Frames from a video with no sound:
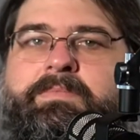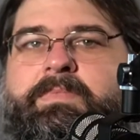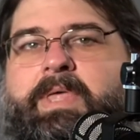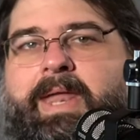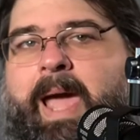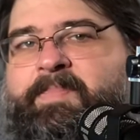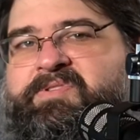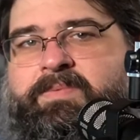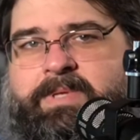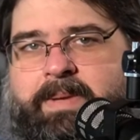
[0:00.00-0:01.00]
That
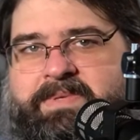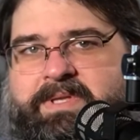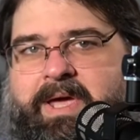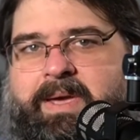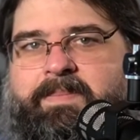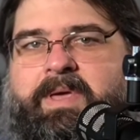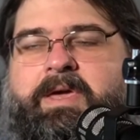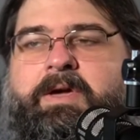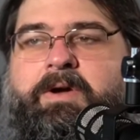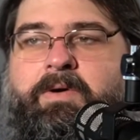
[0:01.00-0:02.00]
happens from time to time.
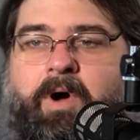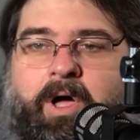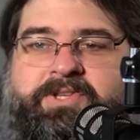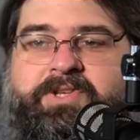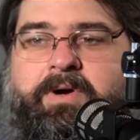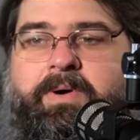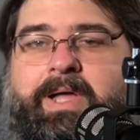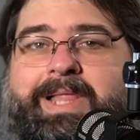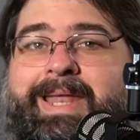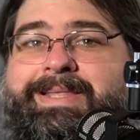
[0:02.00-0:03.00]
Also,
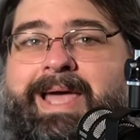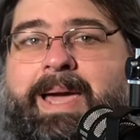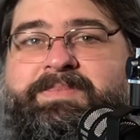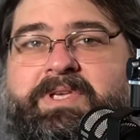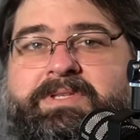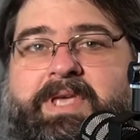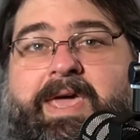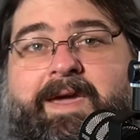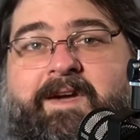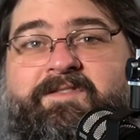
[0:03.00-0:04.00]
a lot of times is
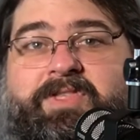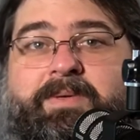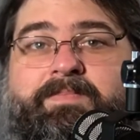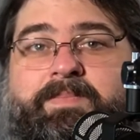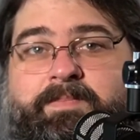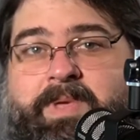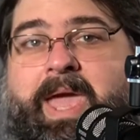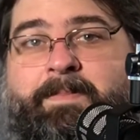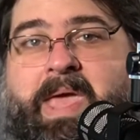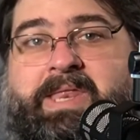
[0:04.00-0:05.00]
if the
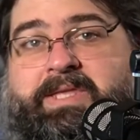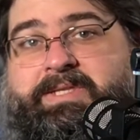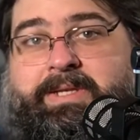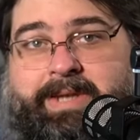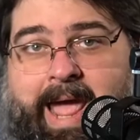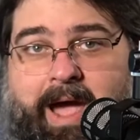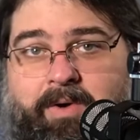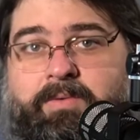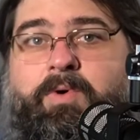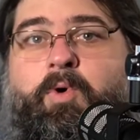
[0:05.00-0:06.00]
campaign is
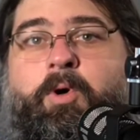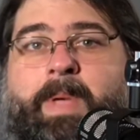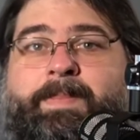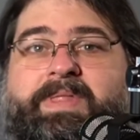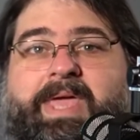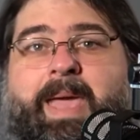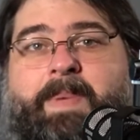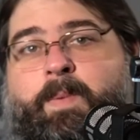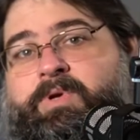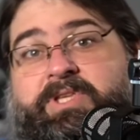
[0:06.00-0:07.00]
now, or maybe the
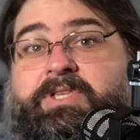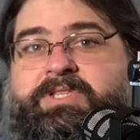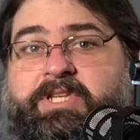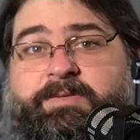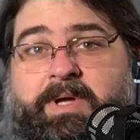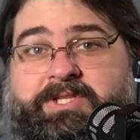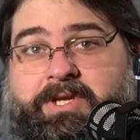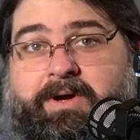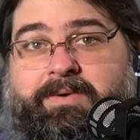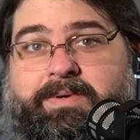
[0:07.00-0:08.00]
campaign was 6 months
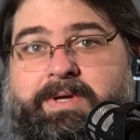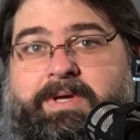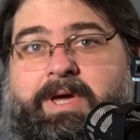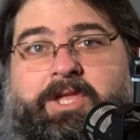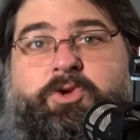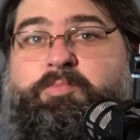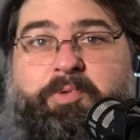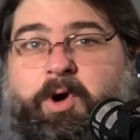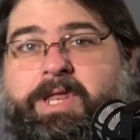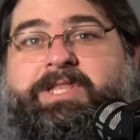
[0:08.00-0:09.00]
ago, and you
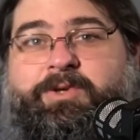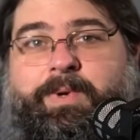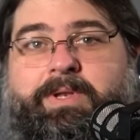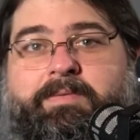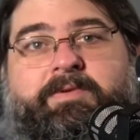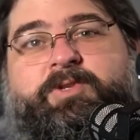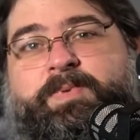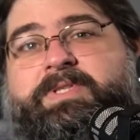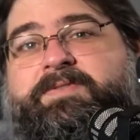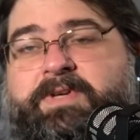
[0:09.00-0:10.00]
bought into it,
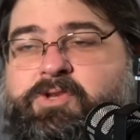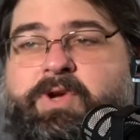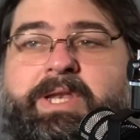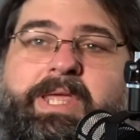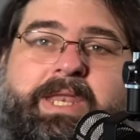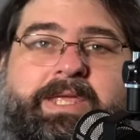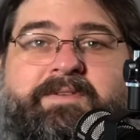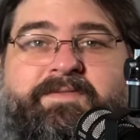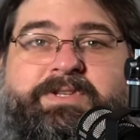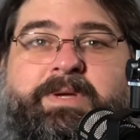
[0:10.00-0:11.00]
specifically trying to get a
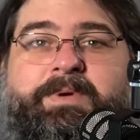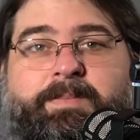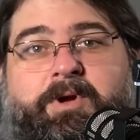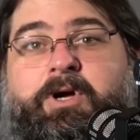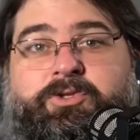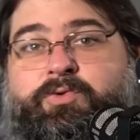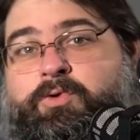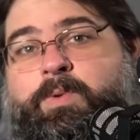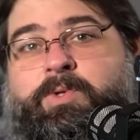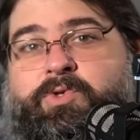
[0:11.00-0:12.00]
gift for somebody because you
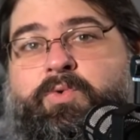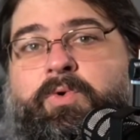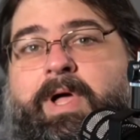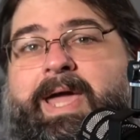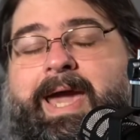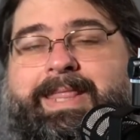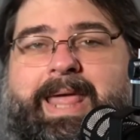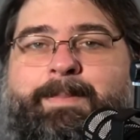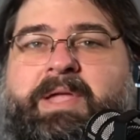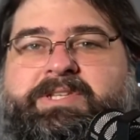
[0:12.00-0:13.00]
thought it was cool, and
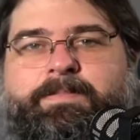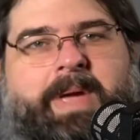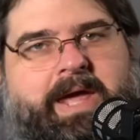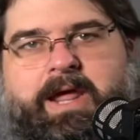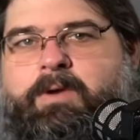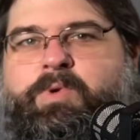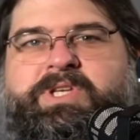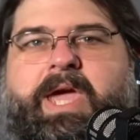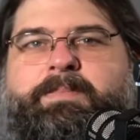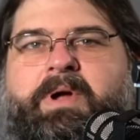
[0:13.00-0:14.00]
they mentioned, man, I wish
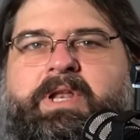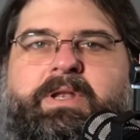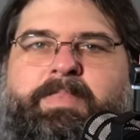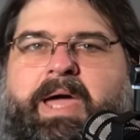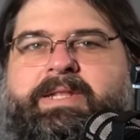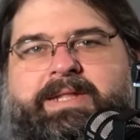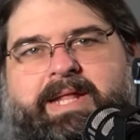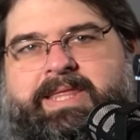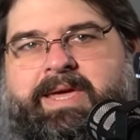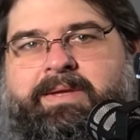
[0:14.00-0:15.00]
I had money to buy into
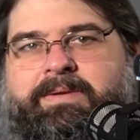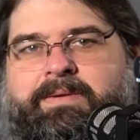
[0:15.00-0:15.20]
that thing,